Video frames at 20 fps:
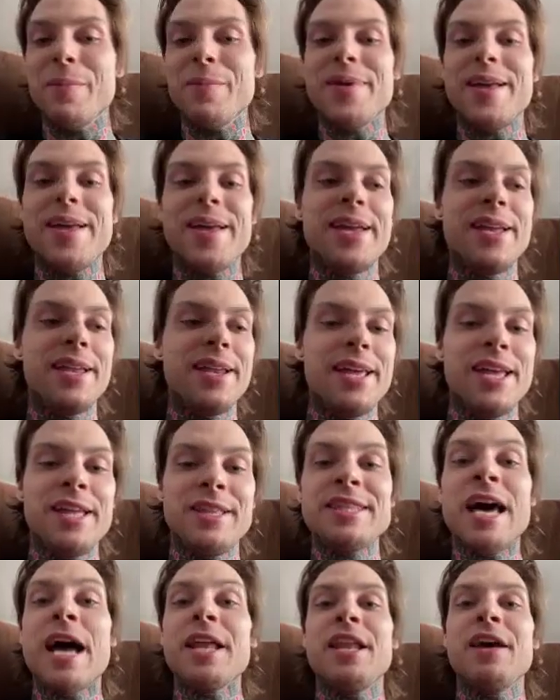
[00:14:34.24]
it
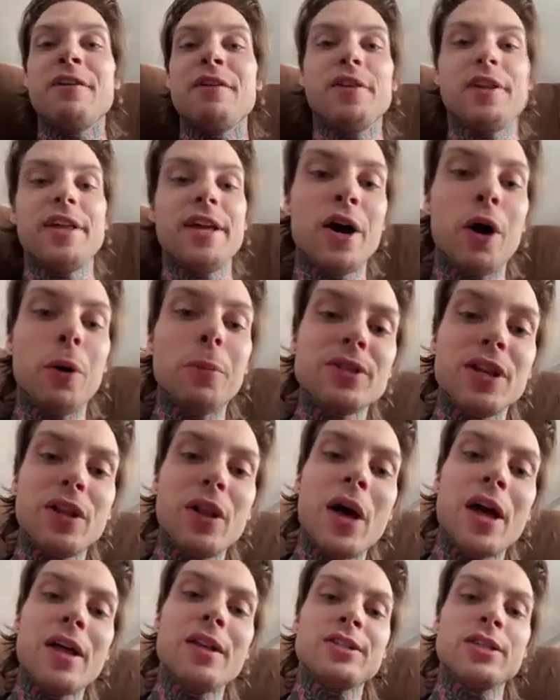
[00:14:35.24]
that definitely helps a
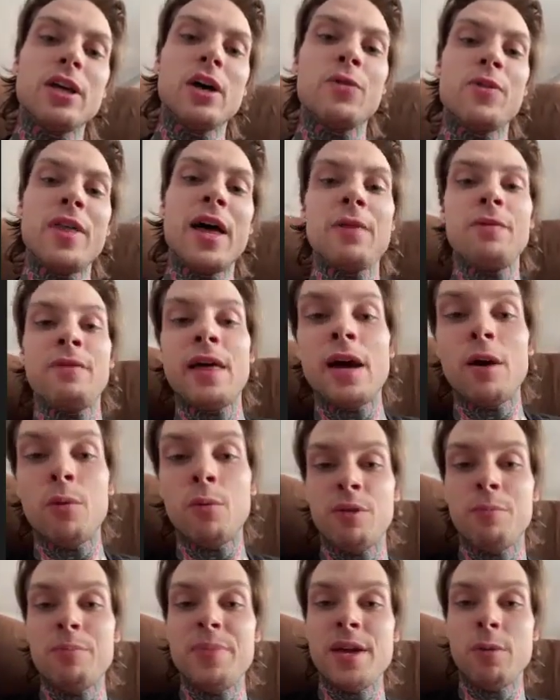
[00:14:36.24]
lot. So that
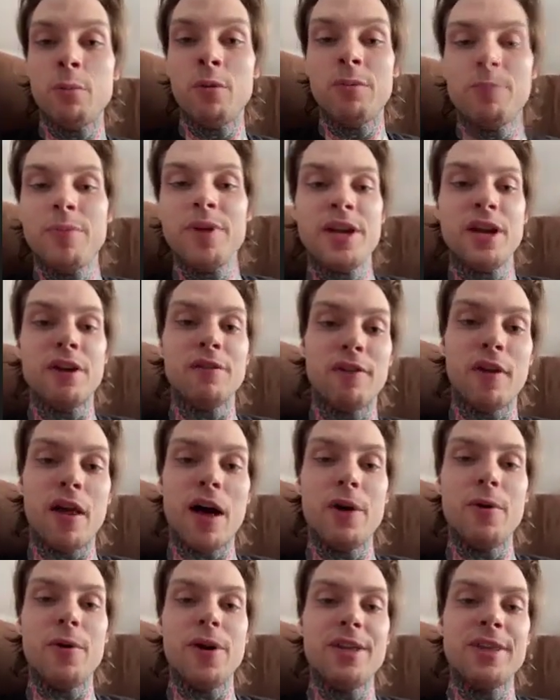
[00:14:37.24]
with being a
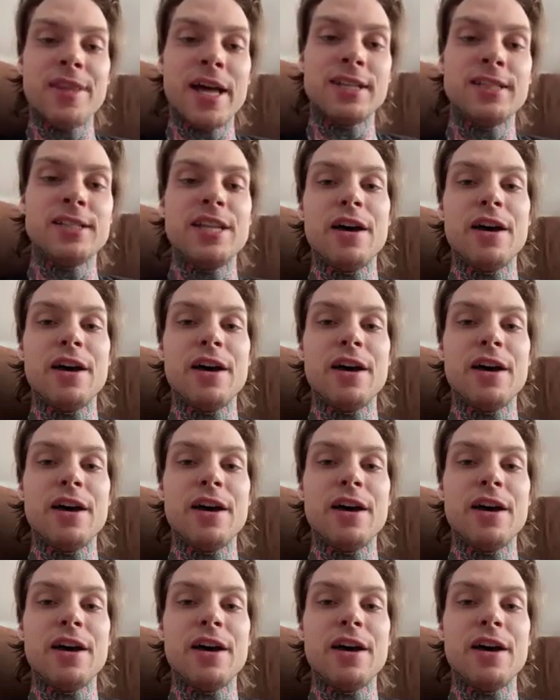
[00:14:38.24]
flyweight, that's